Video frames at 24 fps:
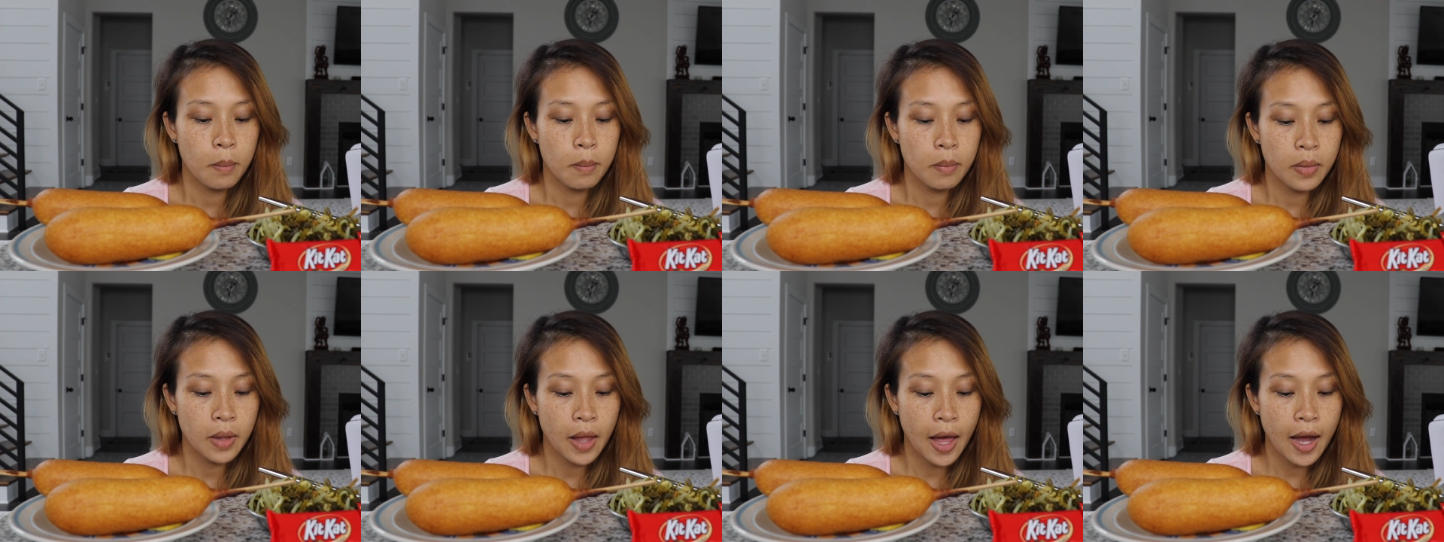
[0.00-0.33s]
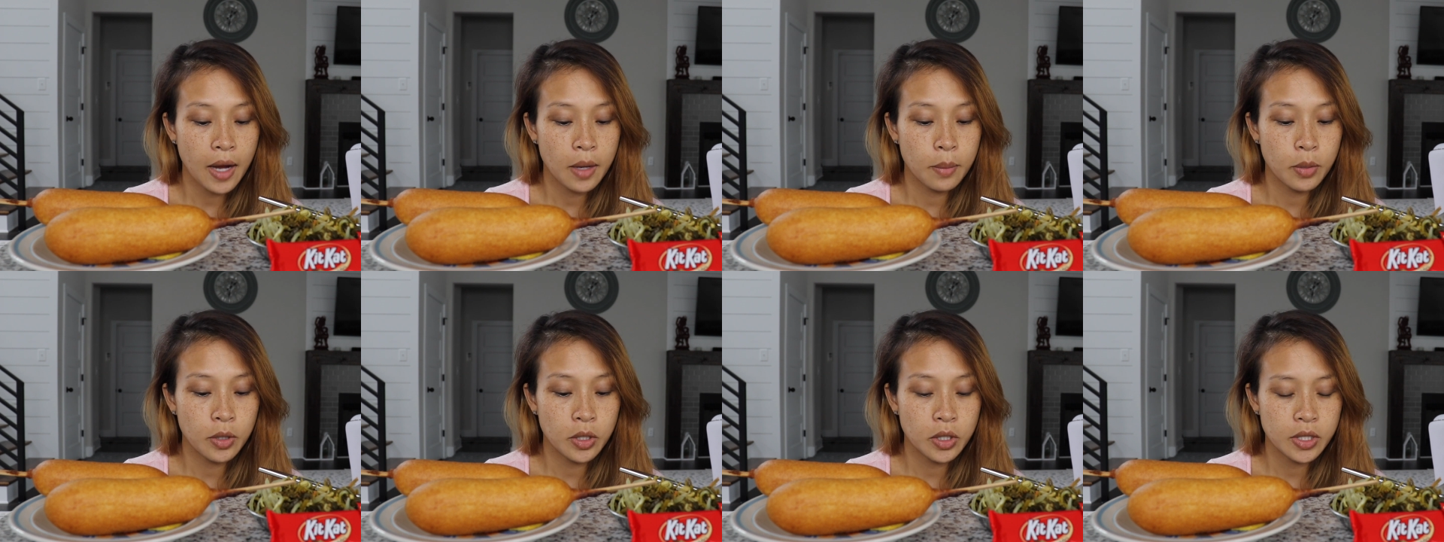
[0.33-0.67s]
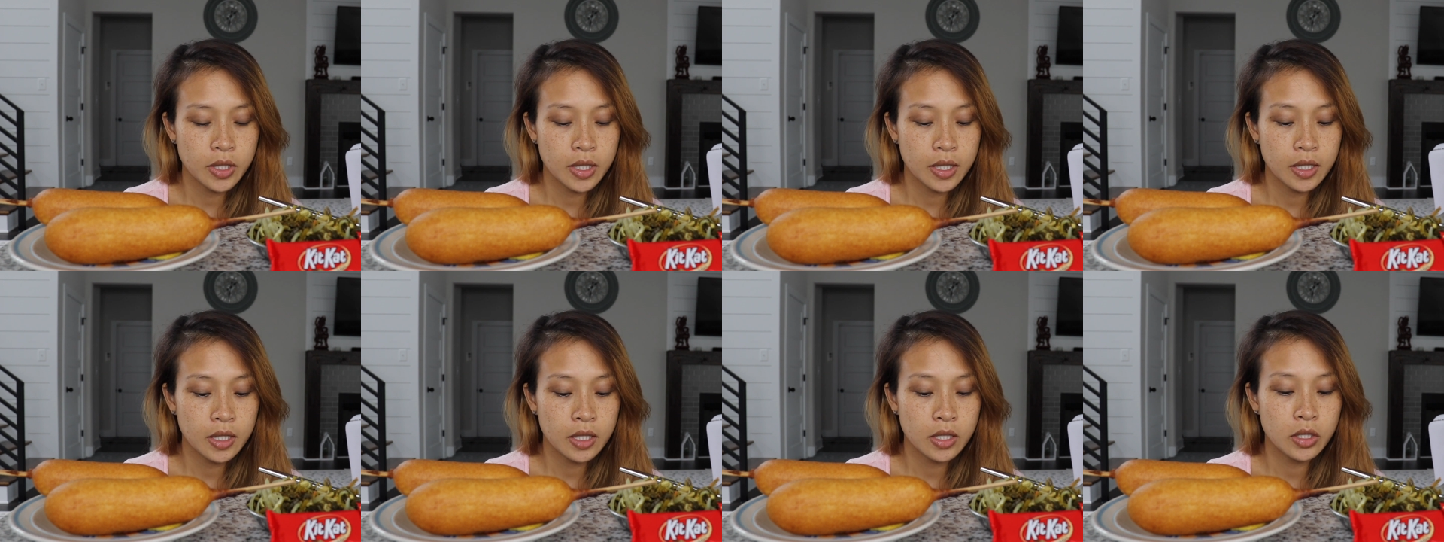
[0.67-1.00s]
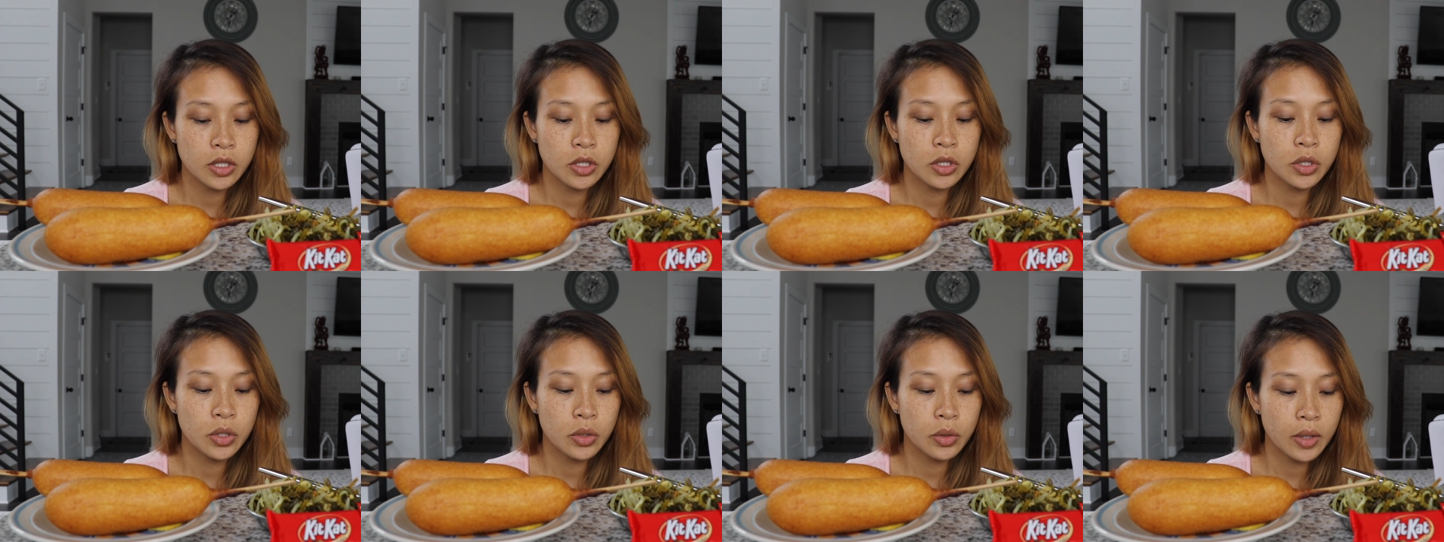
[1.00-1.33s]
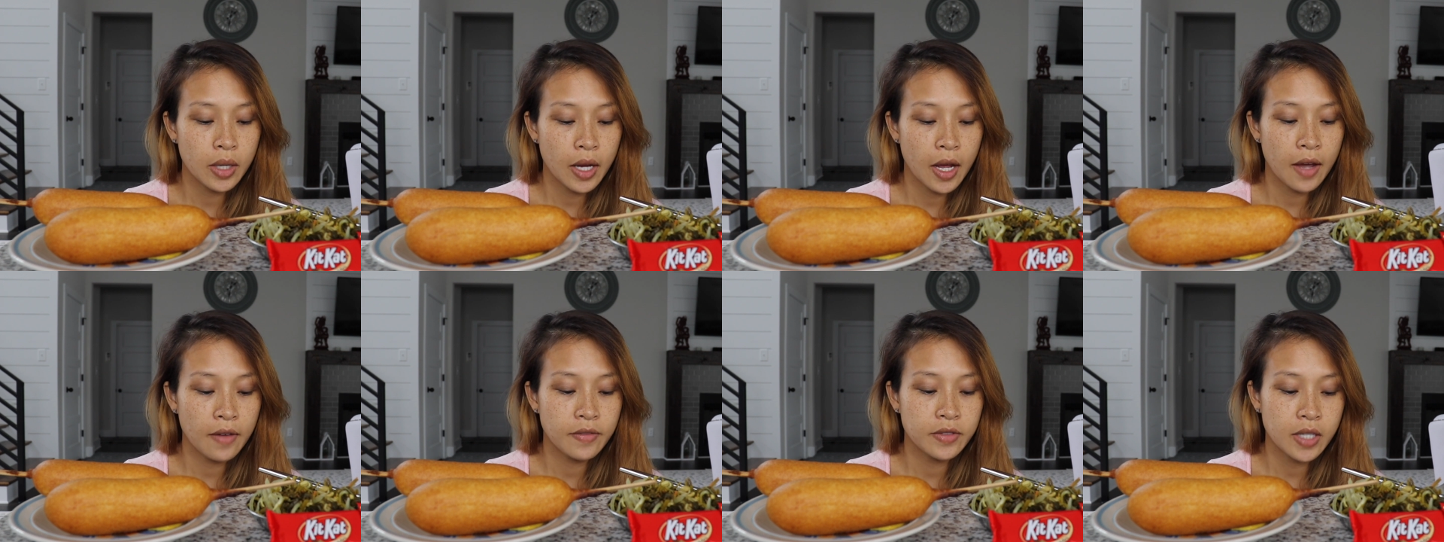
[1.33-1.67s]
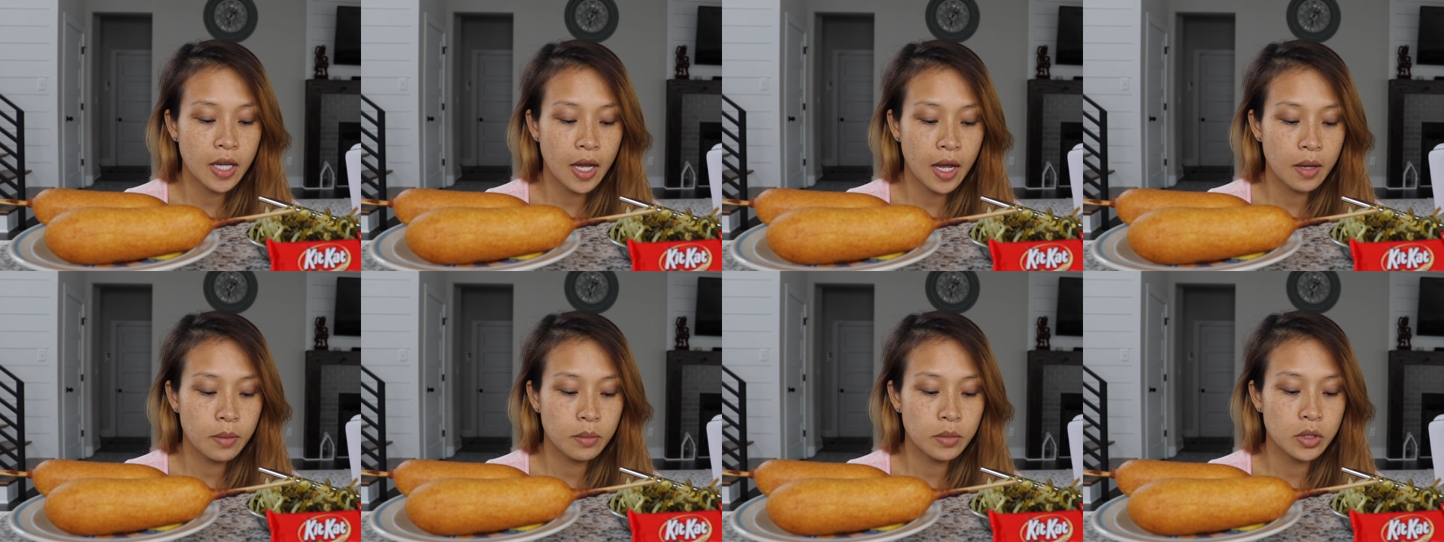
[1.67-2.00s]
Black person is 2.5
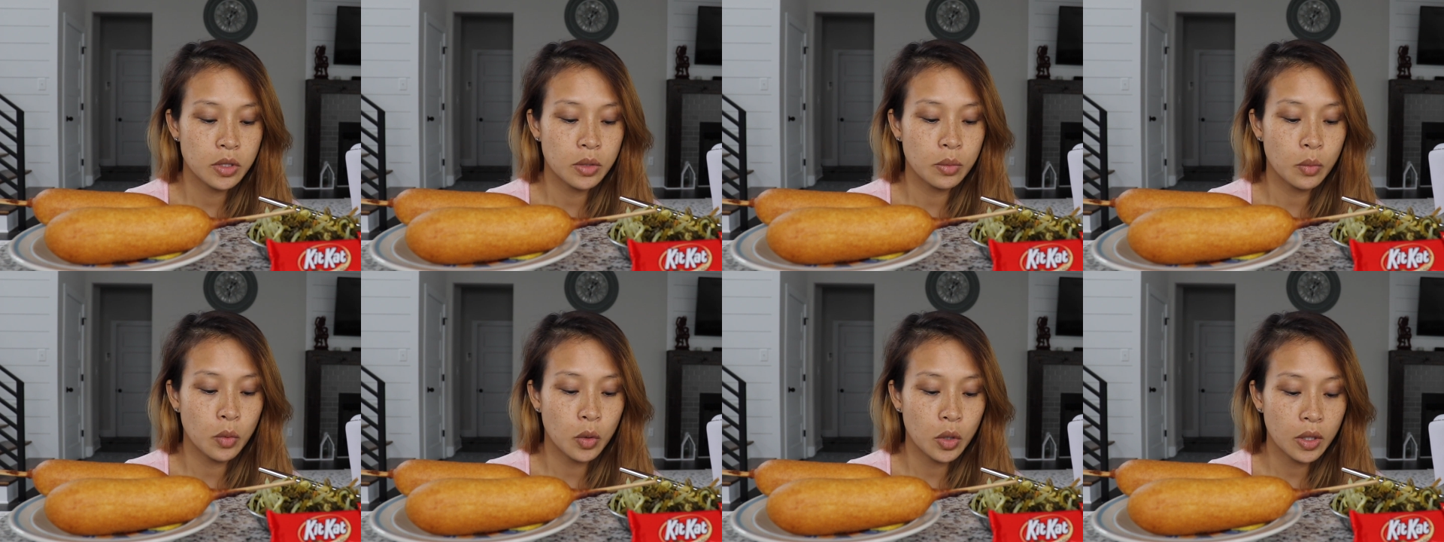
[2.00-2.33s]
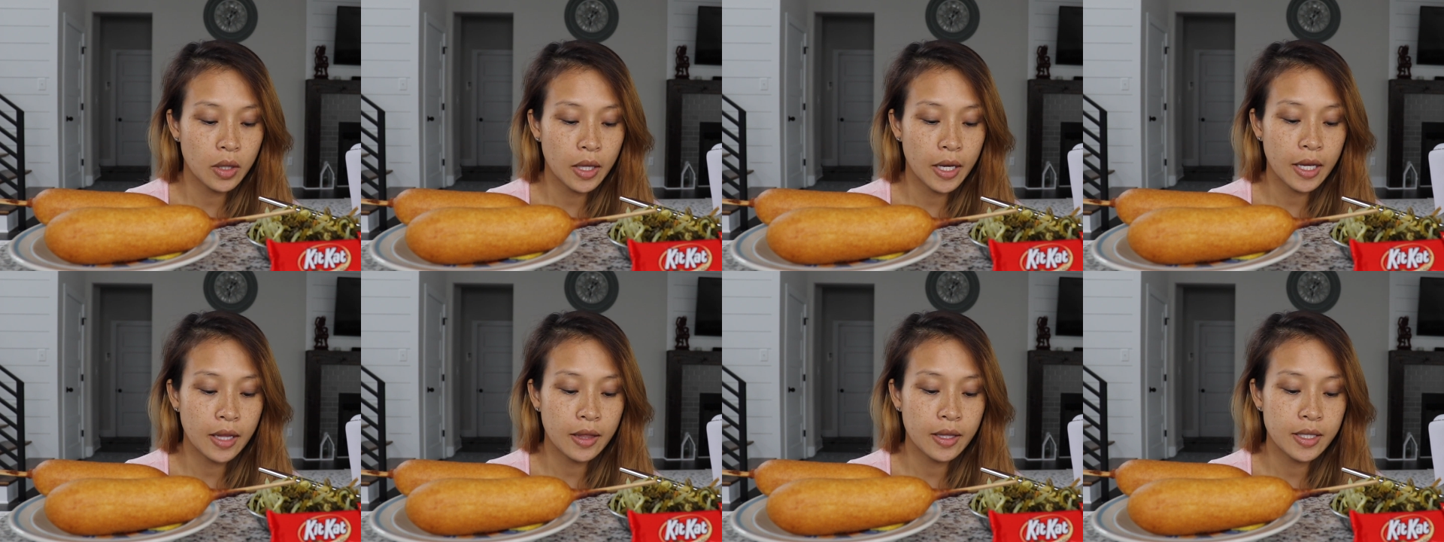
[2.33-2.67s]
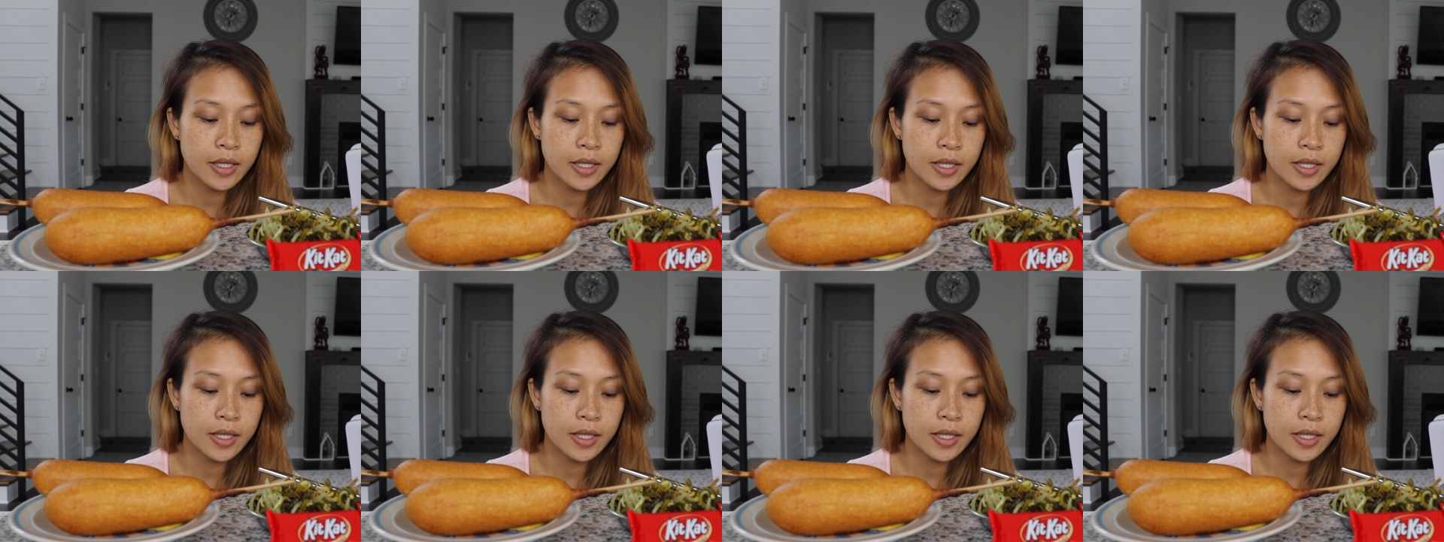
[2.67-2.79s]
times more likely